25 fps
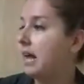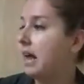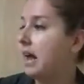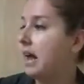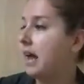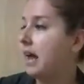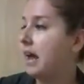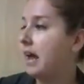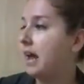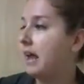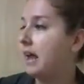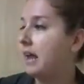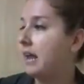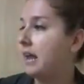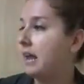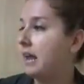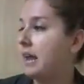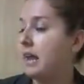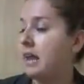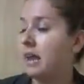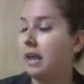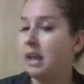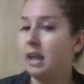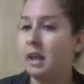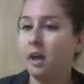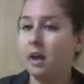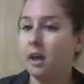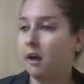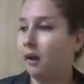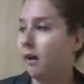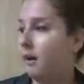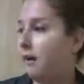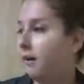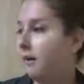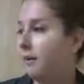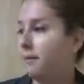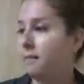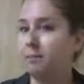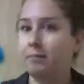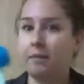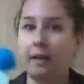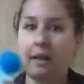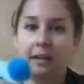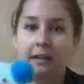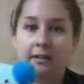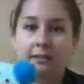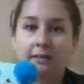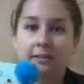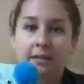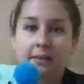I
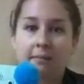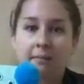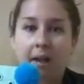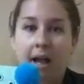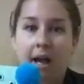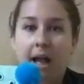and some